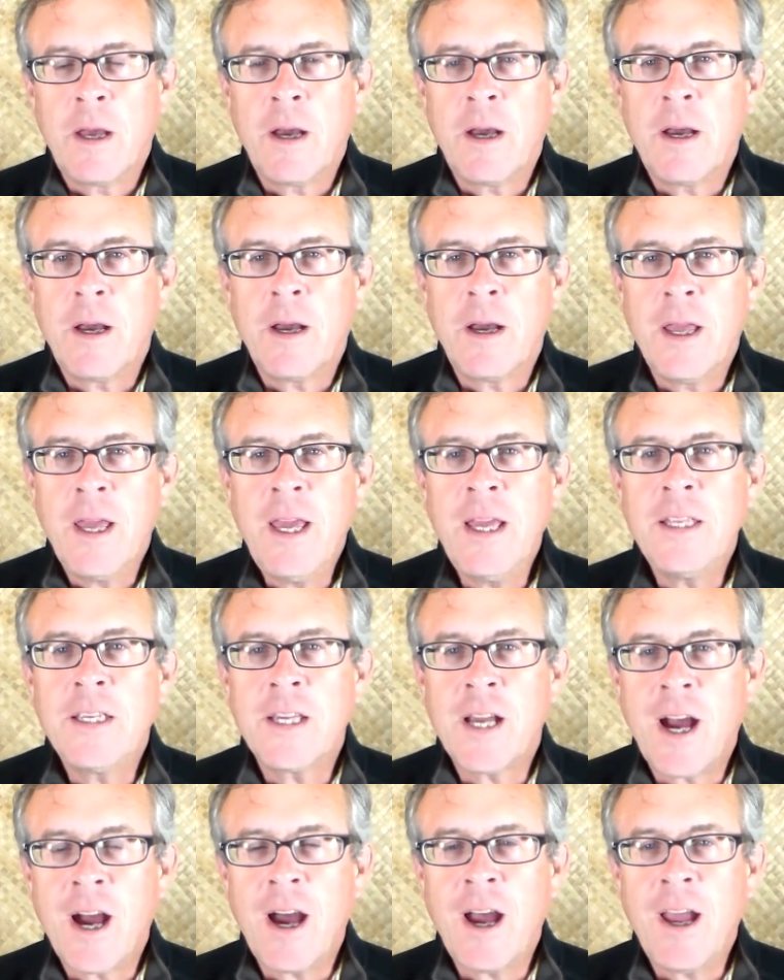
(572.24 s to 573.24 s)
uh,
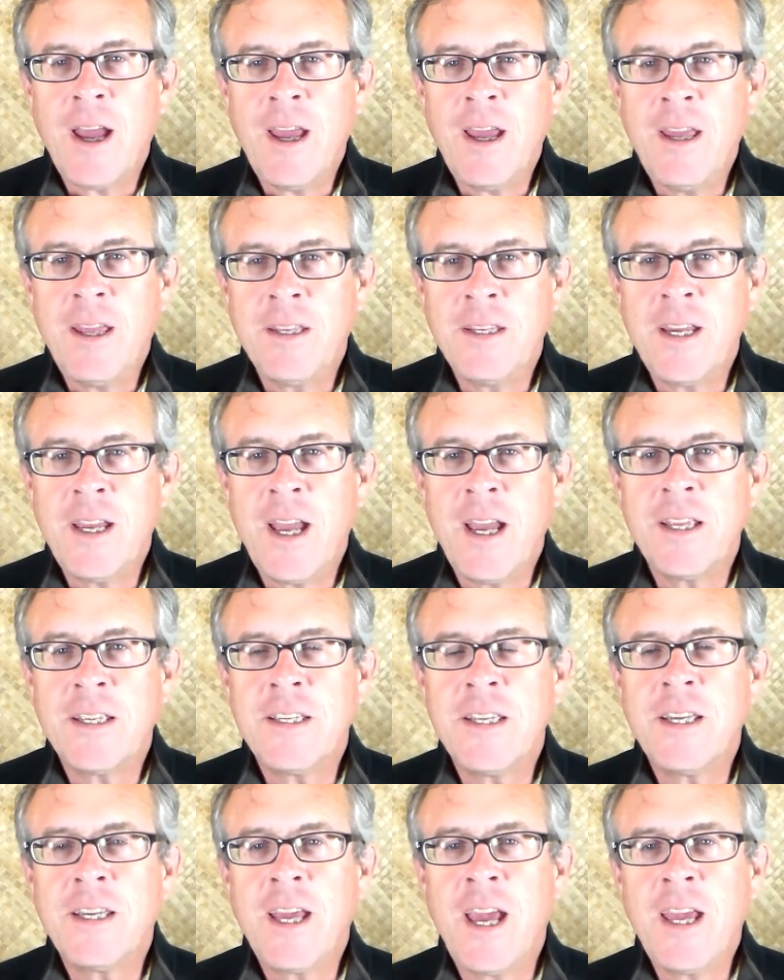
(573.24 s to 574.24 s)
H I J A
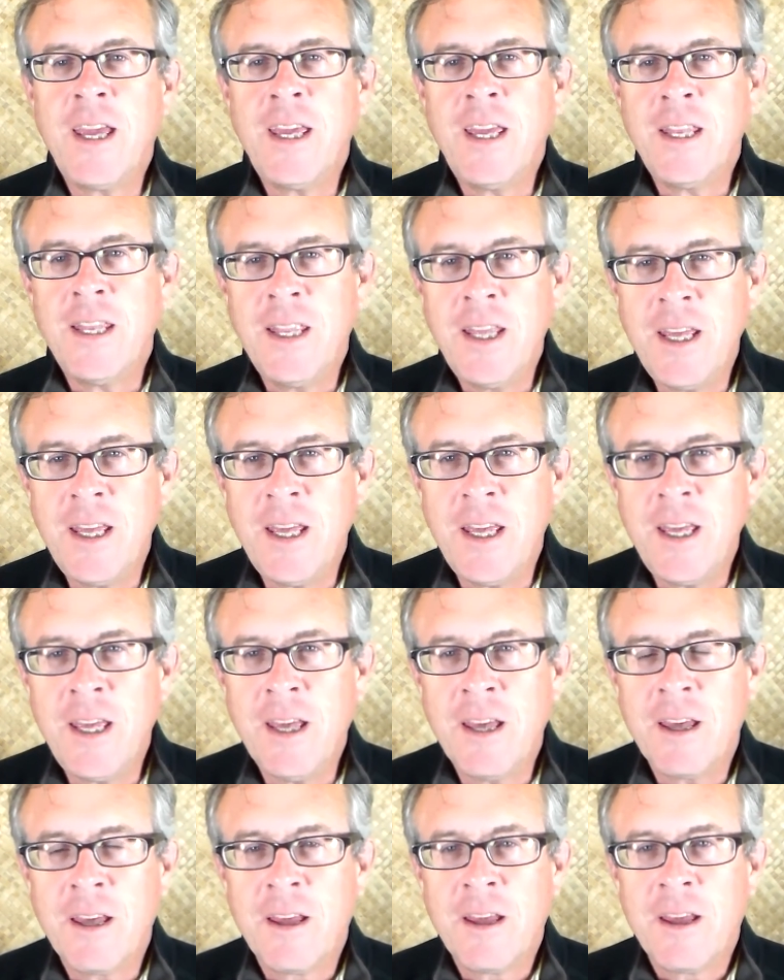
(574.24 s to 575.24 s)
C K E
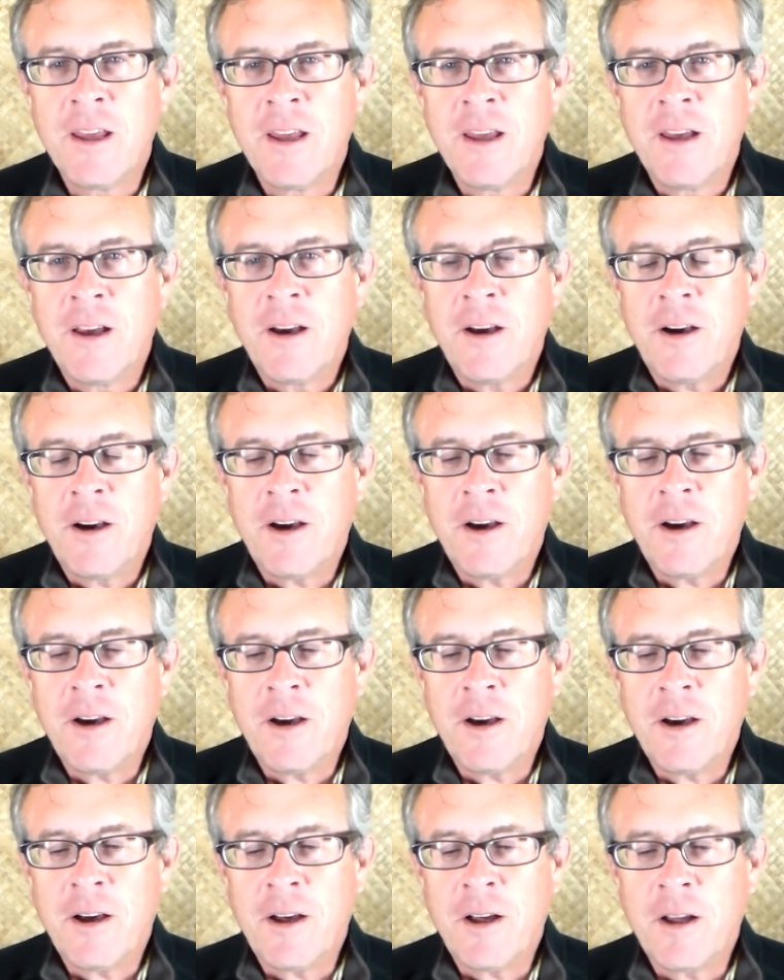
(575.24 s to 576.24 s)
D
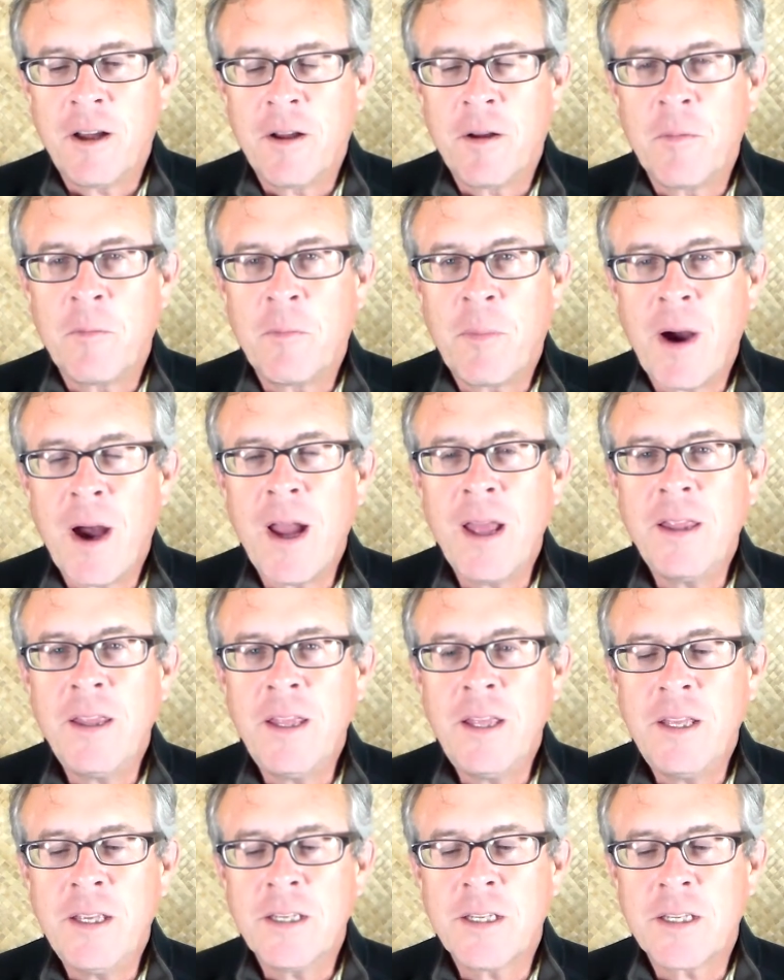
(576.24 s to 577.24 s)
uh, by
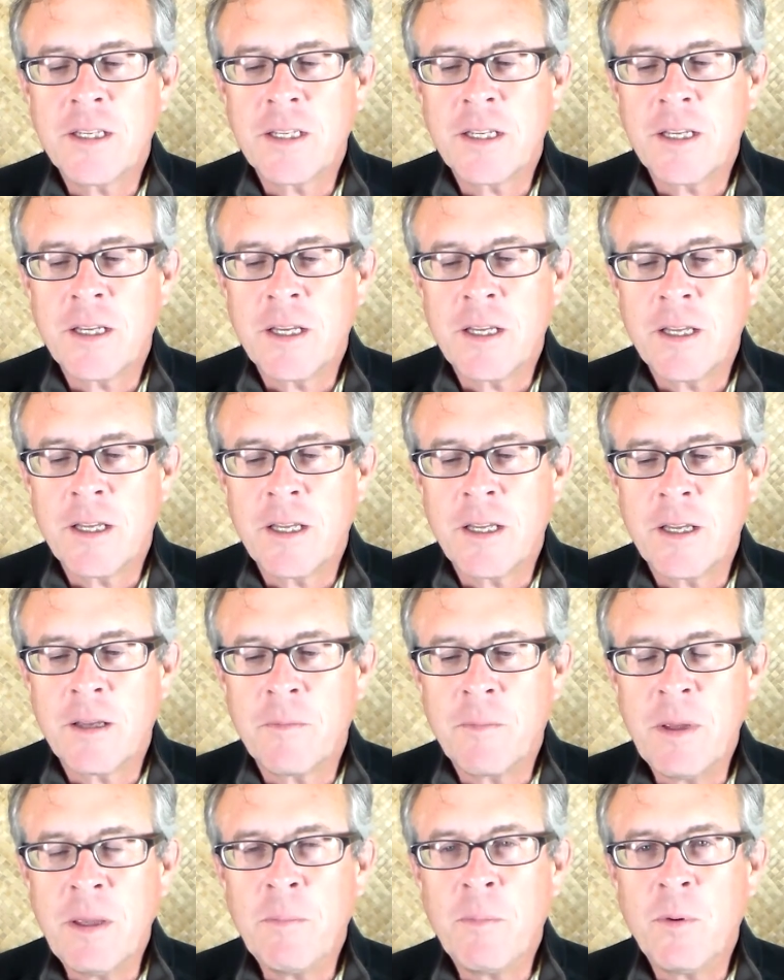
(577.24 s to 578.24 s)
these
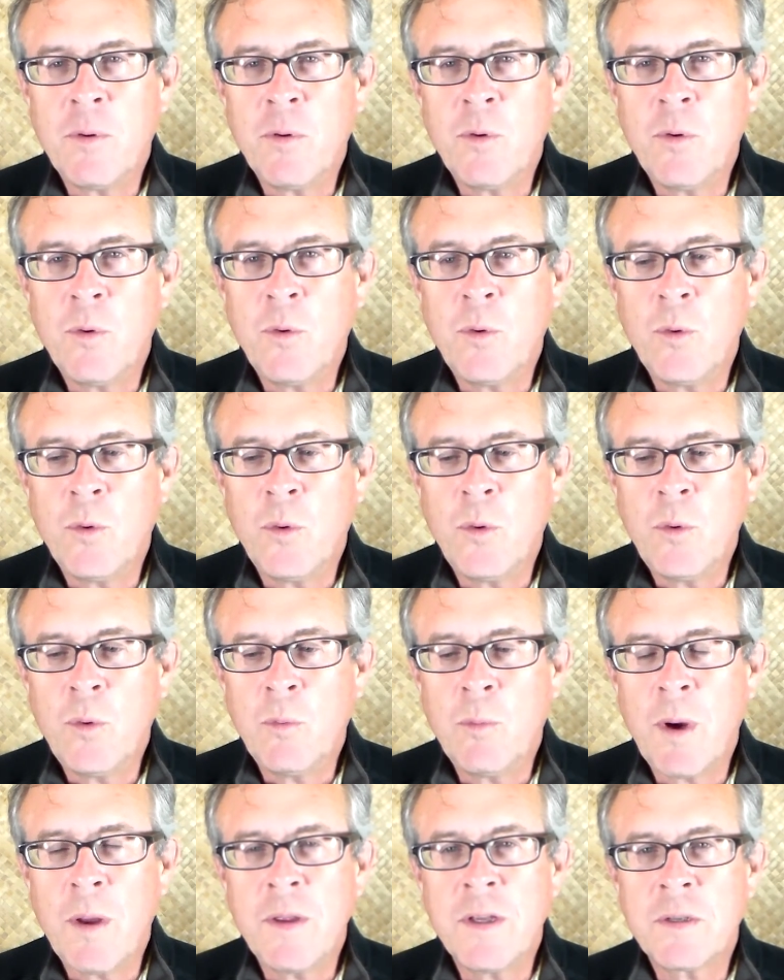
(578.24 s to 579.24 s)
people who,
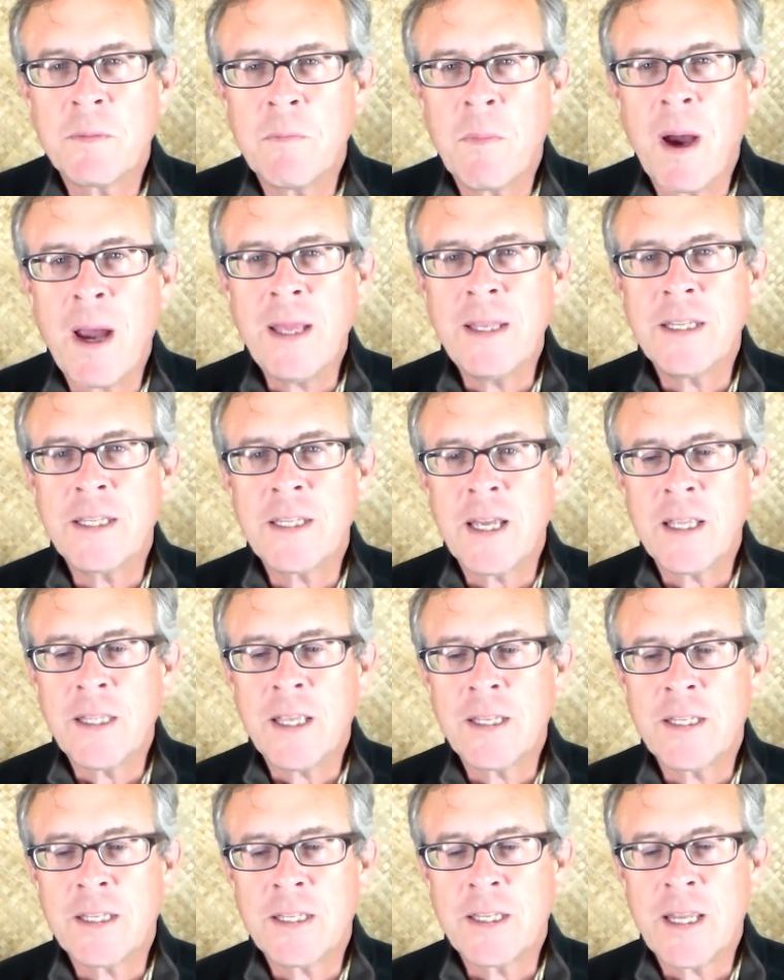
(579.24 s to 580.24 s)
who by this
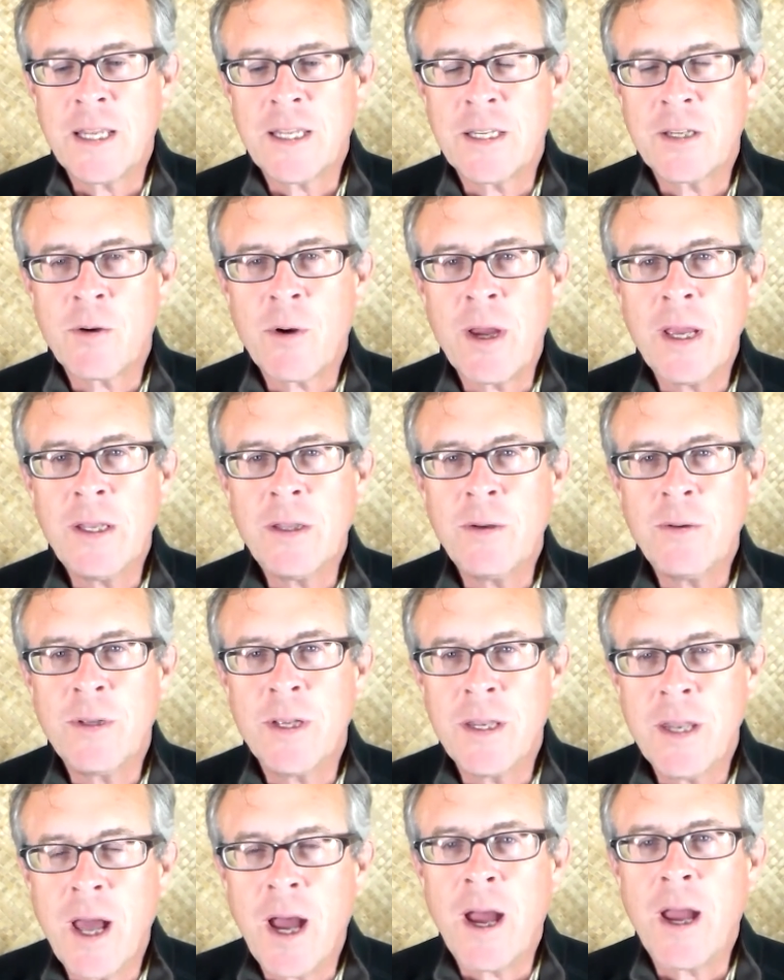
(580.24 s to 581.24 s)
mindset that's that's trying to
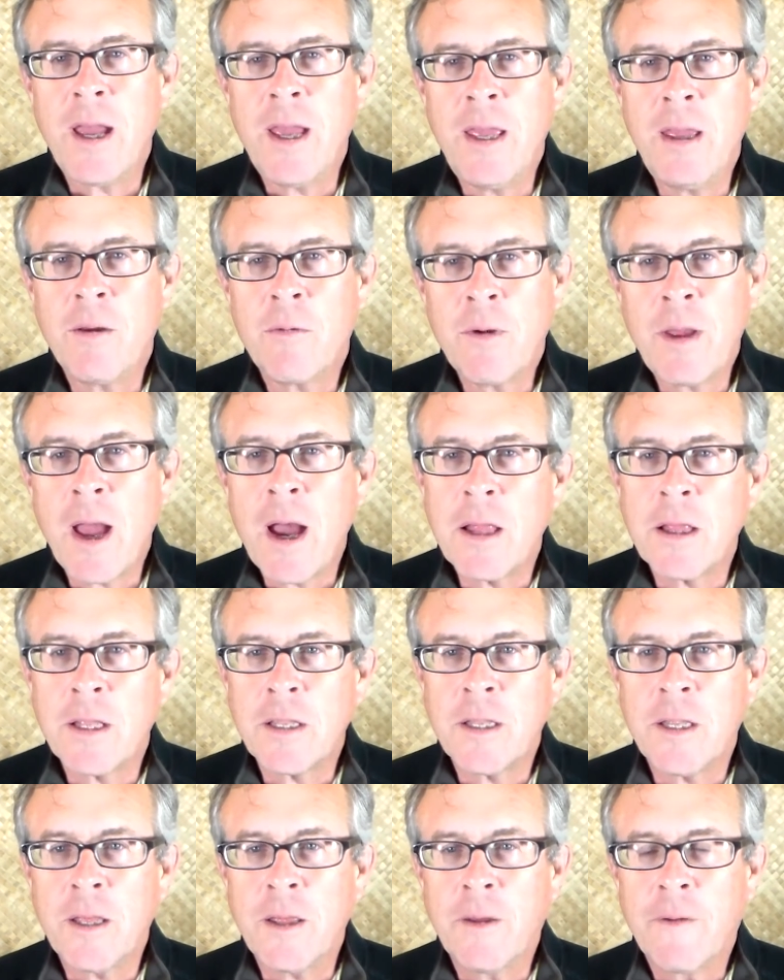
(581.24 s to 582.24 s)
deny
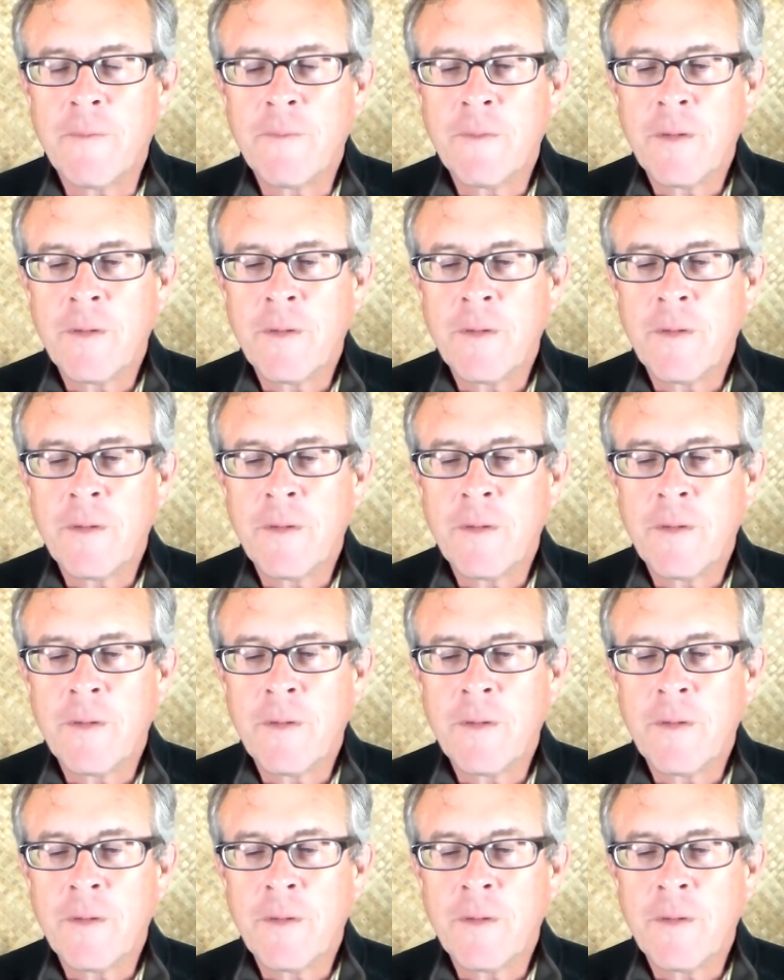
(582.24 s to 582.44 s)
reality,